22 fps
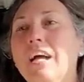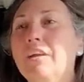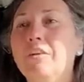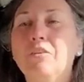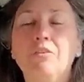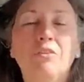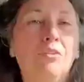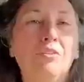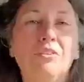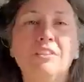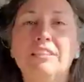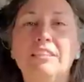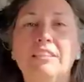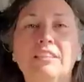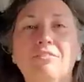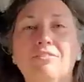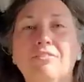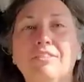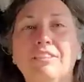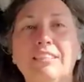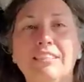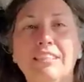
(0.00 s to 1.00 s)
I don't notice a
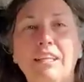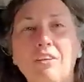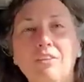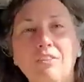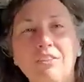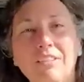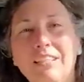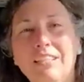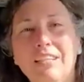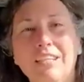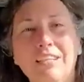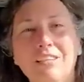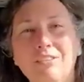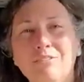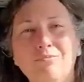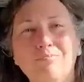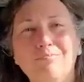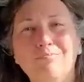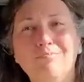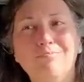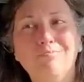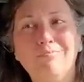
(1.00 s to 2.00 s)
difference. I don't think I,
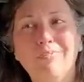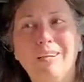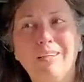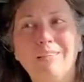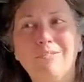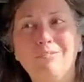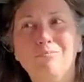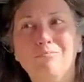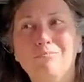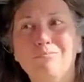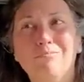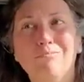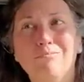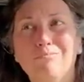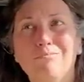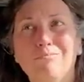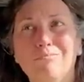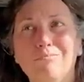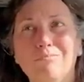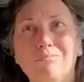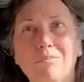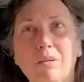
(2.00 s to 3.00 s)
I,
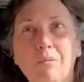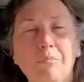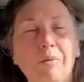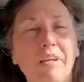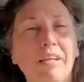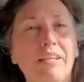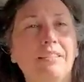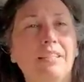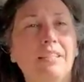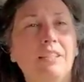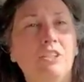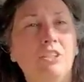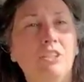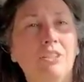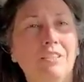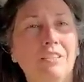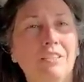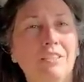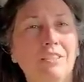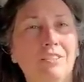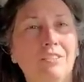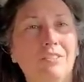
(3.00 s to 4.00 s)
I pay
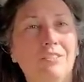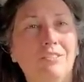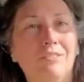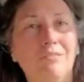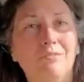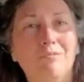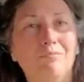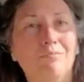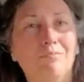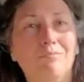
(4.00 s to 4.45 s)
attention. I just.